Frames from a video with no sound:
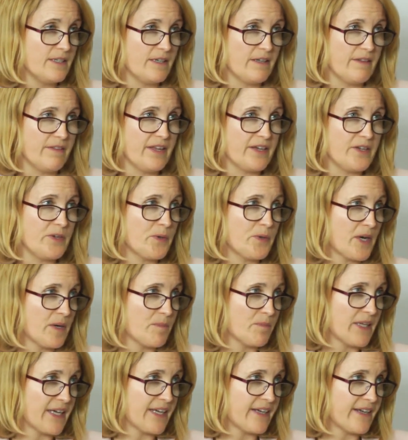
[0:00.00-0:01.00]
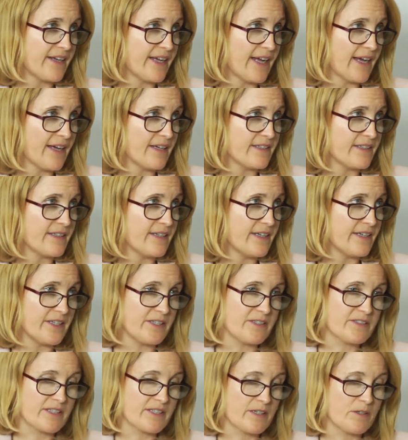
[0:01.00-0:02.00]
Then you come late again and
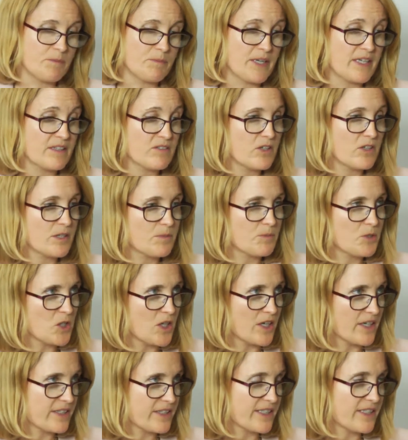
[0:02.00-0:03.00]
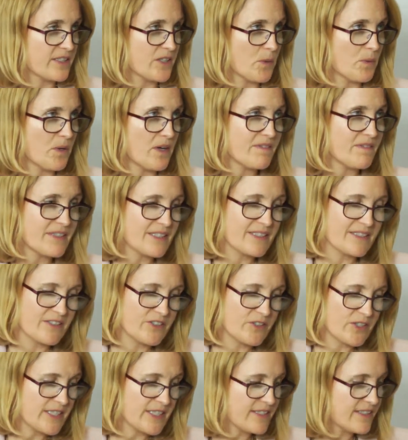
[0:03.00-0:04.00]
you say, oh, my alarm clock didn't go off. I said,
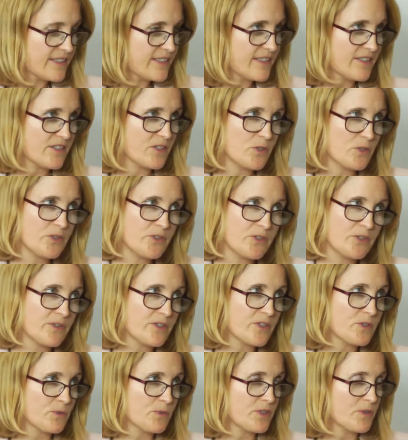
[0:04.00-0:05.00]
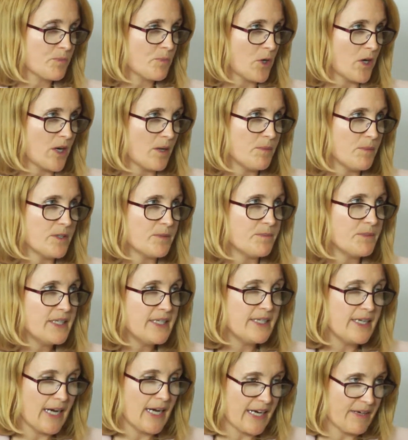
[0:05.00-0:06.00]
Tracy, I told you this was a problem.
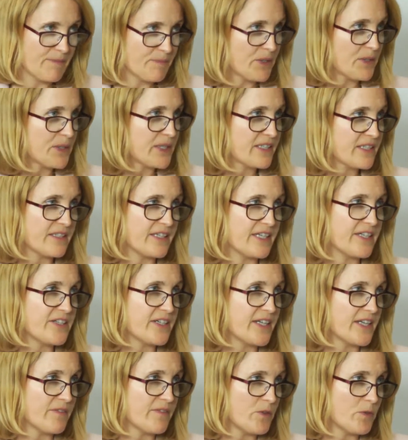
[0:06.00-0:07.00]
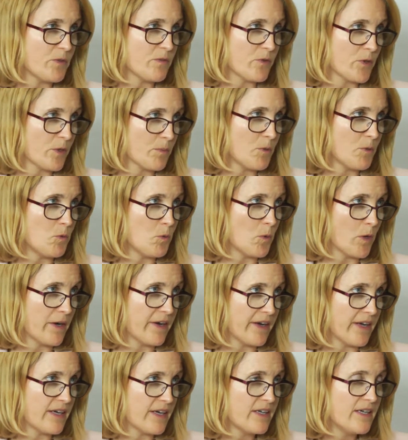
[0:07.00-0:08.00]
I'm going to need to give you a verbal
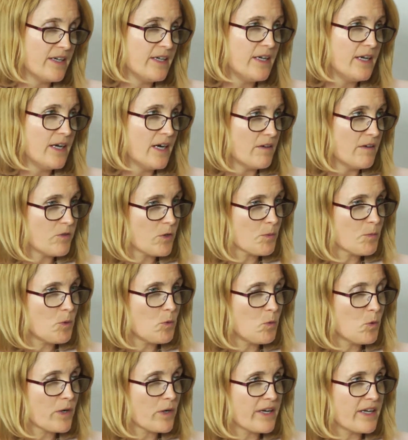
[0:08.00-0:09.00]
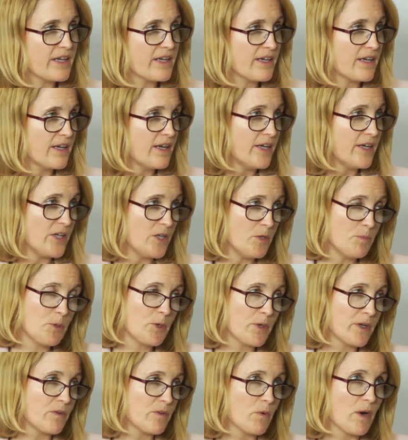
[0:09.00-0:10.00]
warning. A verbal warning you
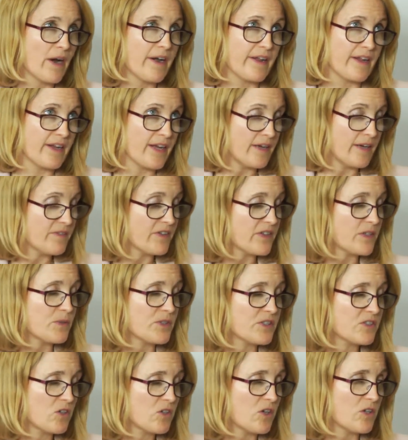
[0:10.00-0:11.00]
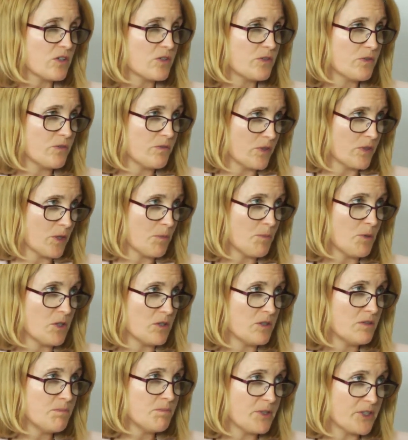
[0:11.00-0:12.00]
put in writing, even though it's called
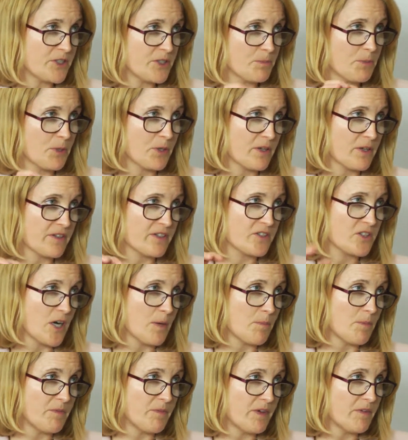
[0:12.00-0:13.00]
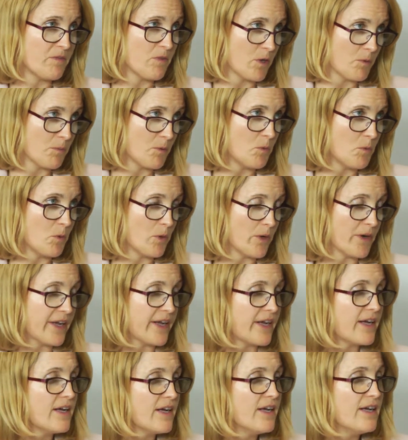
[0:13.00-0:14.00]
verbal, but you put on the top of it verbal warning.